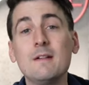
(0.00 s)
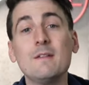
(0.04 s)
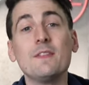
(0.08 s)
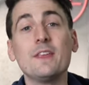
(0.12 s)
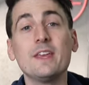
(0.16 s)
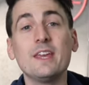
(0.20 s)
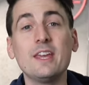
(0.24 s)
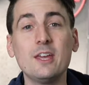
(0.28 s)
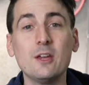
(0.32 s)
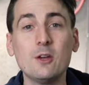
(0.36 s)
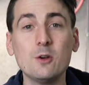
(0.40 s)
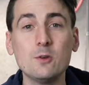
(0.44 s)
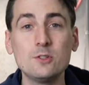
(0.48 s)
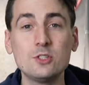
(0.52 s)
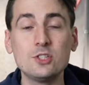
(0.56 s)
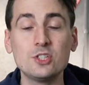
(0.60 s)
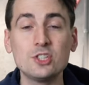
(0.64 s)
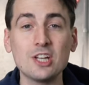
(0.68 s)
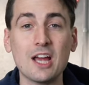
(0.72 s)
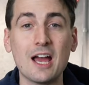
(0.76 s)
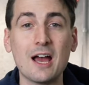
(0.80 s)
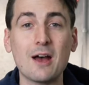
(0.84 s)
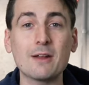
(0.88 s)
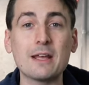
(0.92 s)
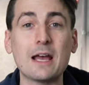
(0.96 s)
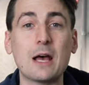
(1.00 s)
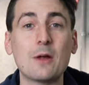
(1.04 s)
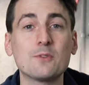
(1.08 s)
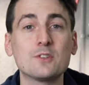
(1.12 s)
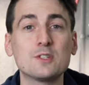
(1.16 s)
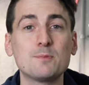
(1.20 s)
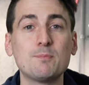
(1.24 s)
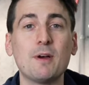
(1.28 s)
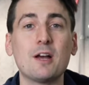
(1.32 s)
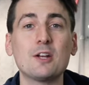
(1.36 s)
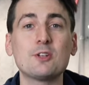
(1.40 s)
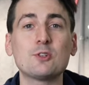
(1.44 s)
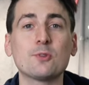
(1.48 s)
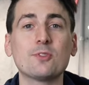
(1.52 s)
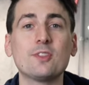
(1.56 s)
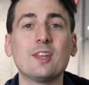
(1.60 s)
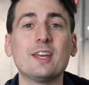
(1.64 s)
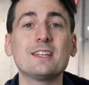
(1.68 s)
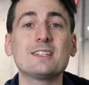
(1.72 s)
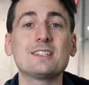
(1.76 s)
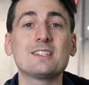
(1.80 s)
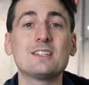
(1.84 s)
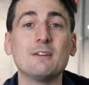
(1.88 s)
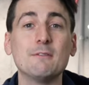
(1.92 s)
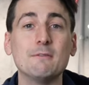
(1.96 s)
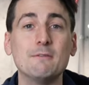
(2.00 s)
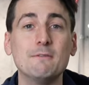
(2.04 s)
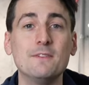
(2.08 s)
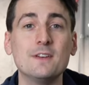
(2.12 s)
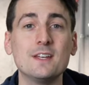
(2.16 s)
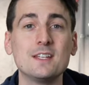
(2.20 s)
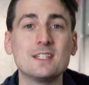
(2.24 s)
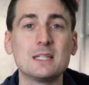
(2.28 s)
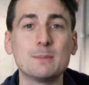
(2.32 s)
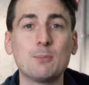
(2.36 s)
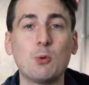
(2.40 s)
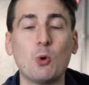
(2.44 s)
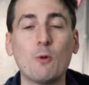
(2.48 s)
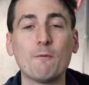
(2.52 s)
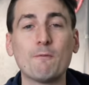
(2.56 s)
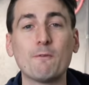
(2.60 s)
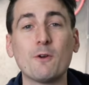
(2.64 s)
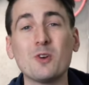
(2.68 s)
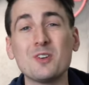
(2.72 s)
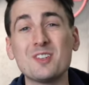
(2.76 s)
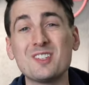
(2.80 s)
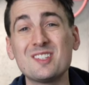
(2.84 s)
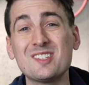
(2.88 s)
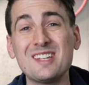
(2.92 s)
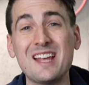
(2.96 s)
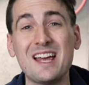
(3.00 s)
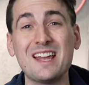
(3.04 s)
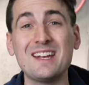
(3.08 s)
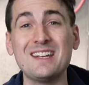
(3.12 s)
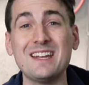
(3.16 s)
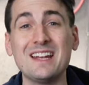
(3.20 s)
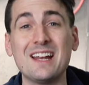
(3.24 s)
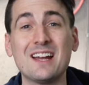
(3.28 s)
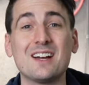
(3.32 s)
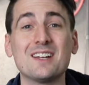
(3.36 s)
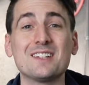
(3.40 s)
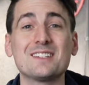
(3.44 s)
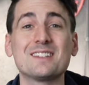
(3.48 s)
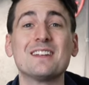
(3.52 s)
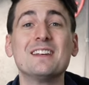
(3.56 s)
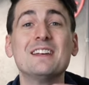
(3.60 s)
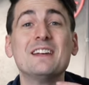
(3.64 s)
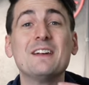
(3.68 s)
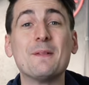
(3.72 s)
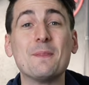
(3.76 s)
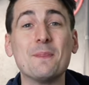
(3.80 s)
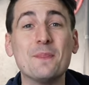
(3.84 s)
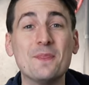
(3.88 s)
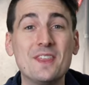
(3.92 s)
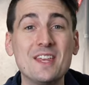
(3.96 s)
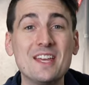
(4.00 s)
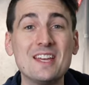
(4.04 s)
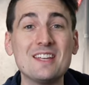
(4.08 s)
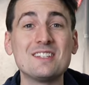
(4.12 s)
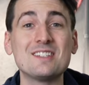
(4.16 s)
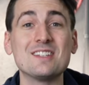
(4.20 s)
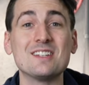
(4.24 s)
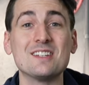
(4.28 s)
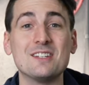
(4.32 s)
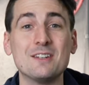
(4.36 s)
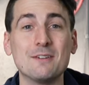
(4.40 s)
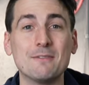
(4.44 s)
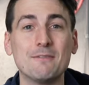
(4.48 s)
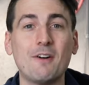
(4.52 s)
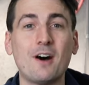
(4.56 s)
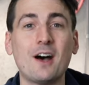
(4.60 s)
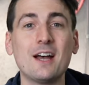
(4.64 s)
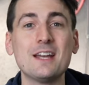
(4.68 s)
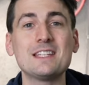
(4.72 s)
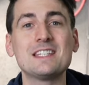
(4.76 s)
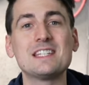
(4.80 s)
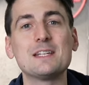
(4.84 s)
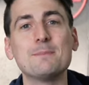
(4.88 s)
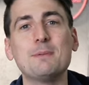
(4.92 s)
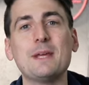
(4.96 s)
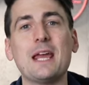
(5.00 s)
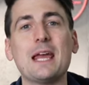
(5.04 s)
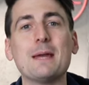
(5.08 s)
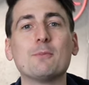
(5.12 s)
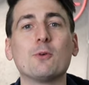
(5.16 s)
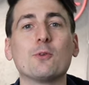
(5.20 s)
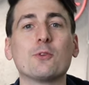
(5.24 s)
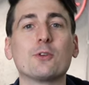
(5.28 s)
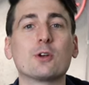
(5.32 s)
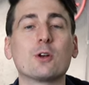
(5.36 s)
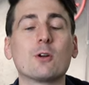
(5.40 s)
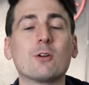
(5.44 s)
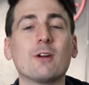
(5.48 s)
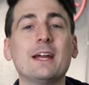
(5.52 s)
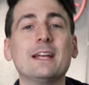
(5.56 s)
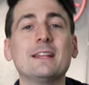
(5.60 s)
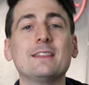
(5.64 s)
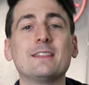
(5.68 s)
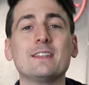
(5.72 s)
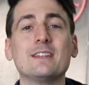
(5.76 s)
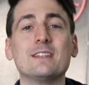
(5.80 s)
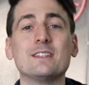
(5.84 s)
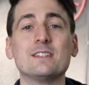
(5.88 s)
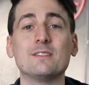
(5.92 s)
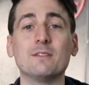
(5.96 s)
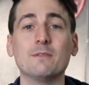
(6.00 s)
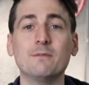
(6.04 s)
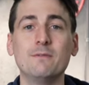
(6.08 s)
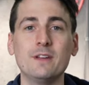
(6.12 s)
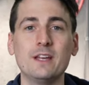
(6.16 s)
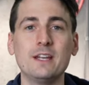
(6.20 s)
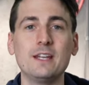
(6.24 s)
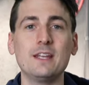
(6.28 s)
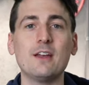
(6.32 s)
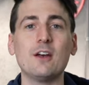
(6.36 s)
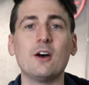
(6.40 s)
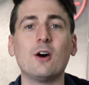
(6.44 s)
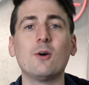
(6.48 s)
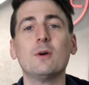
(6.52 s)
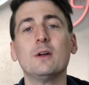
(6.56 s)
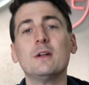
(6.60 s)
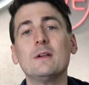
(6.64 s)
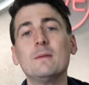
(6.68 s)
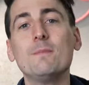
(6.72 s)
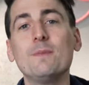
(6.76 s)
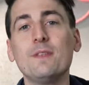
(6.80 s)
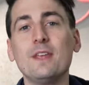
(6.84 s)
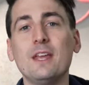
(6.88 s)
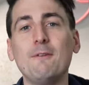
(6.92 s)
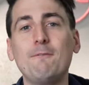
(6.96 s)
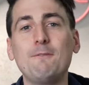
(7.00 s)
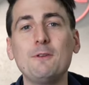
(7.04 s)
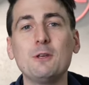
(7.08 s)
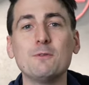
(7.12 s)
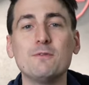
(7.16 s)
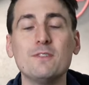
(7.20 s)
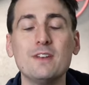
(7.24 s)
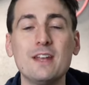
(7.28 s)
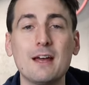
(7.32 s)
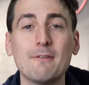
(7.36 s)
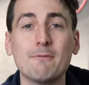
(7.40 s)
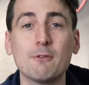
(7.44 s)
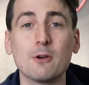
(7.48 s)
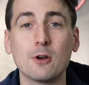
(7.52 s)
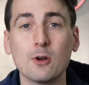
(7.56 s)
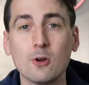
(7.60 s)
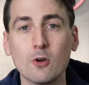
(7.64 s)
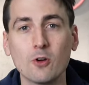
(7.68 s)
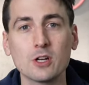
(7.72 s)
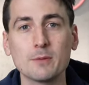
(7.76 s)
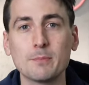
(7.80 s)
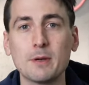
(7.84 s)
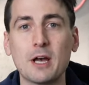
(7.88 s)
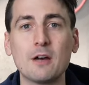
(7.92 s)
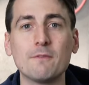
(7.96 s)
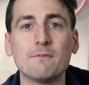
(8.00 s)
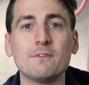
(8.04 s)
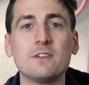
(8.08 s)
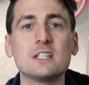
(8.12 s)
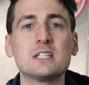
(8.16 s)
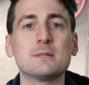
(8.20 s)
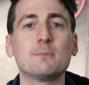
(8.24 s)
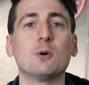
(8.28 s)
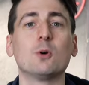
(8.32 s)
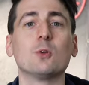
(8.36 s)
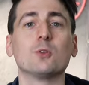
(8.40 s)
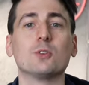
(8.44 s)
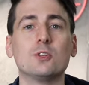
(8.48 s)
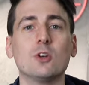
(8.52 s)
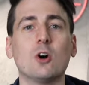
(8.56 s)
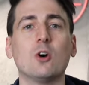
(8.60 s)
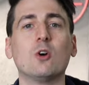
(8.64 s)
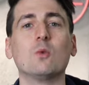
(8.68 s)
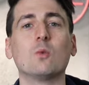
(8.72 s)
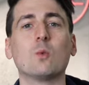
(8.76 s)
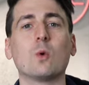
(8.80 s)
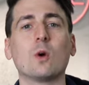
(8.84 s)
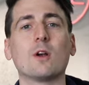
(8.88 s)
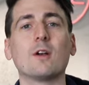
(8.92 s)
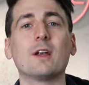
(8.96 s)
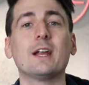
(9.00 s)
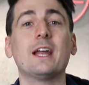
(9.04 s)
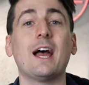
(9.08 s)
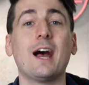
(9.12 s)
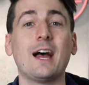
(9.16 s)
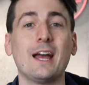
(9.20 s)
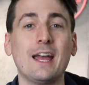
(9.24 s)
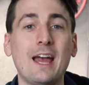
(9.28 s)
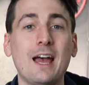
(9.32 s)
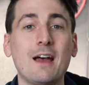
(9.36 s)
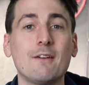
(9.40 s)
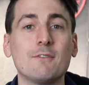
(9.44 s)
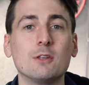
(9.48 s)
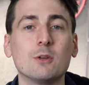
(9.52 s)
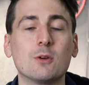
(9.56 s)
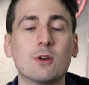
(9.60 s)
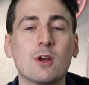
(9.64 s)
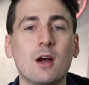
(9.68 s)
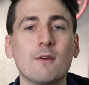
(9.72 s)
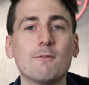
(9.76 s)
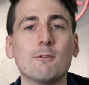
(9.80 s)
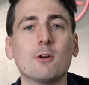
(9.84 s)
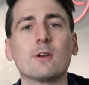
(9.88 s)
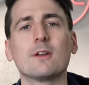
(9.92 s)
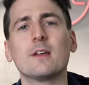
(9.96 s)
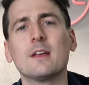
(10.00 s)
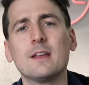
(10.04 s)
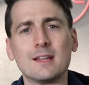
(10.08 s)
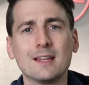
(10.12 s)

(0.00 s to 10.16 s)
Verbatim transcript: Huge shout out and special thanks to Visible for sending us this device to be able to create this video. If you've never heard about Visible, don't worry, I have you covered.